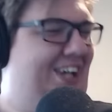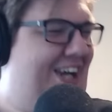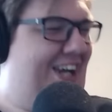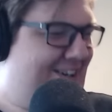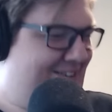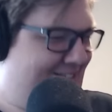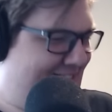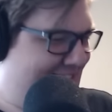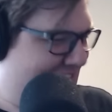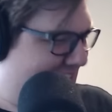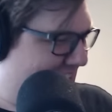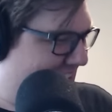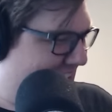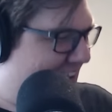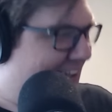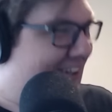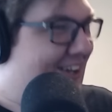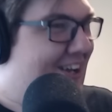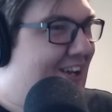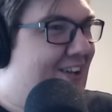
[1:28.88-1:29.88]
like,
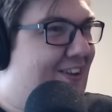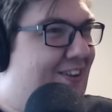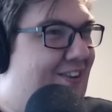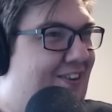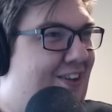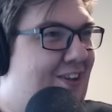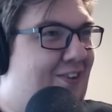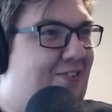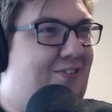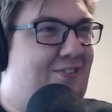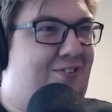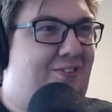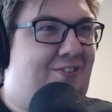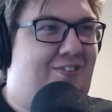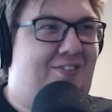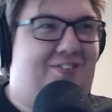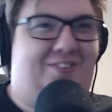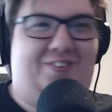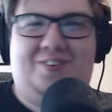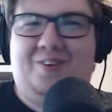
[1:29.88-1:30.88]
I don't
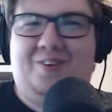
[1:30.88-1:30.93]
know.